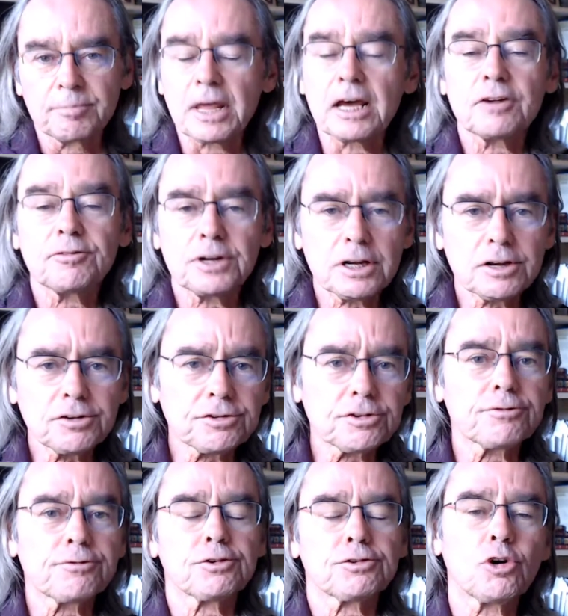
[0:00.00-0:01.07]
And if it is their
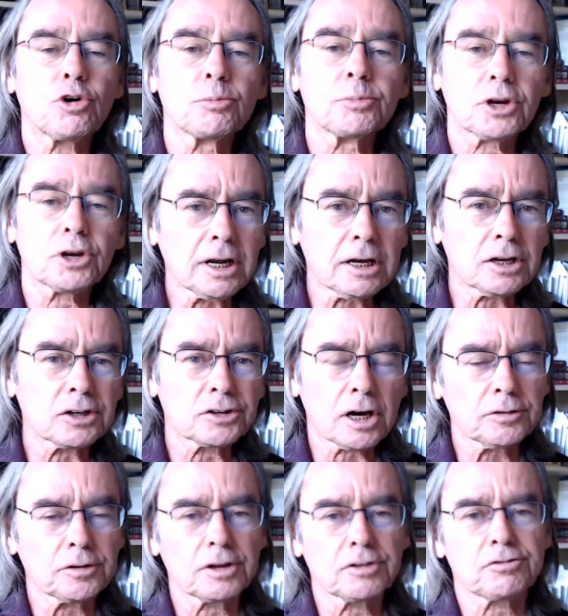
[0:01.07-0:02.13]
first home, you're going to
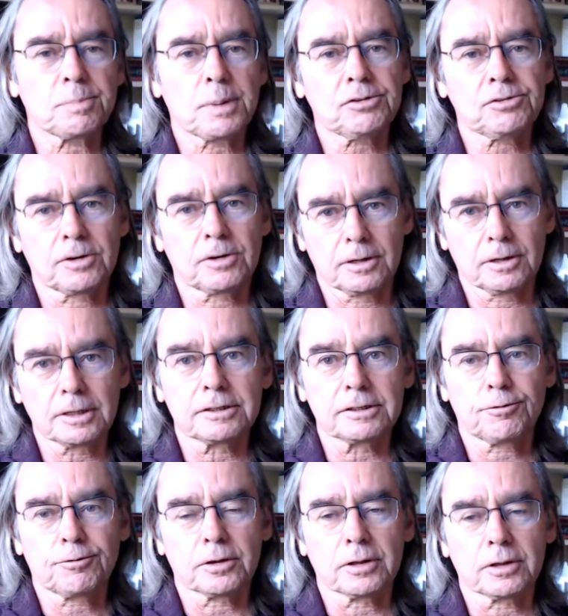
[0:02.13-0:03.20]
conduct the inspection a little
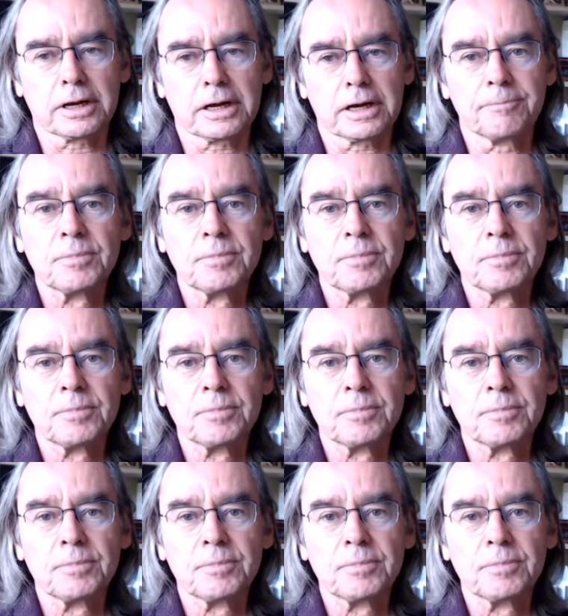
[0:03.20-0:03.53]
differently.